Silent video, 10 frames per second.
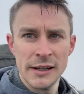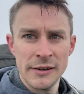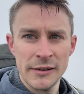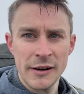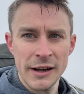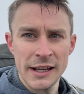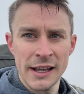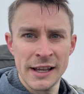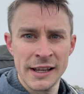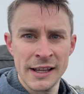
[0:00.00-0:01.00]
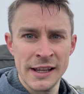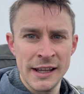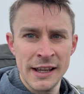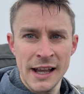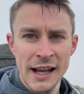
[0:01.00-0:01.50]
Right,
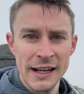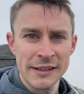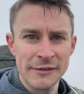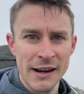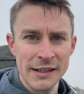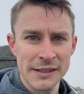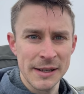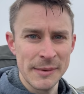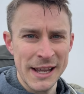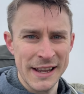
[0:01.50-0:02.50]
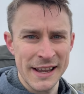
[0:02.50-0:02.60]
Allen Crag Summit,